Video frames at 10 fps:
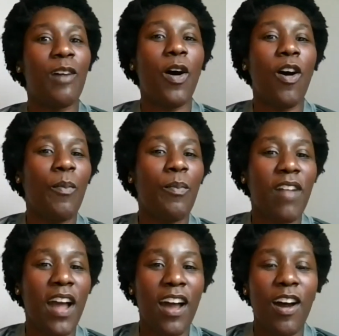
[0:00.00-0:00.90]

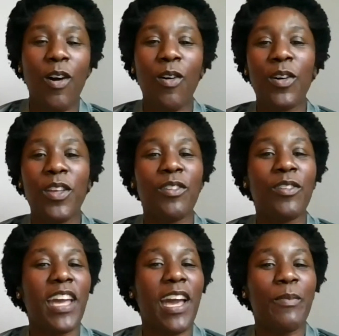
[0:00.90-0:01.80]
opera, or
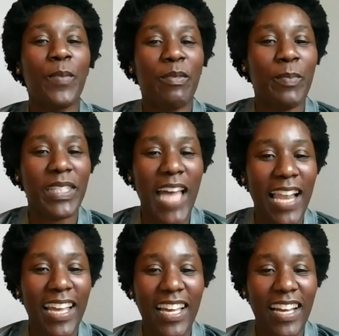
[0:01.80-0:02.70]
you'll get a bit of
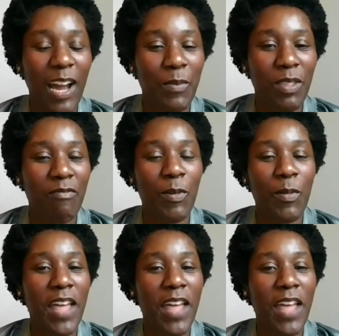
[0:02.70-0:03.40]
Metallica coming through,